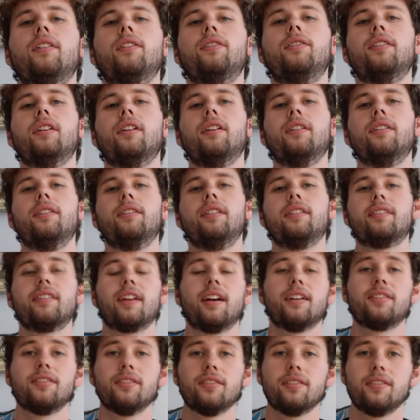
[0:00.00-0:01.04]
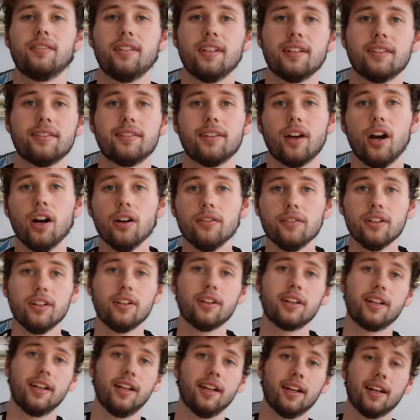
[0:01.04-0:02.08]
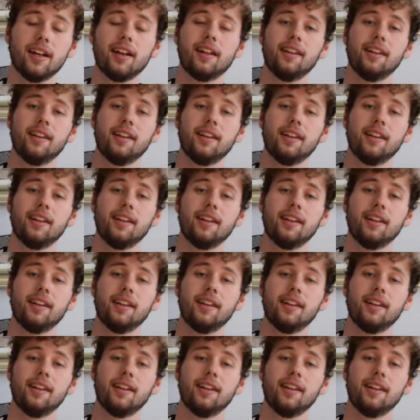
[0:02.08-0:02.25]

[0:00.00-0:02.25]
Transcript: So this castle sits overlooking